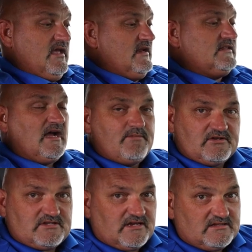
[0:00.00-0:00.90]
anytime
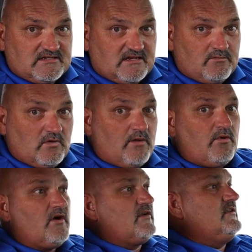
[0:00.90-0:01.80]
there's an incident while
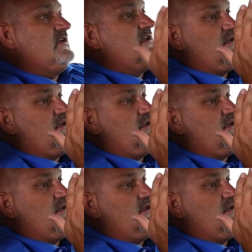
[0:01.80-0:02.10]
parked,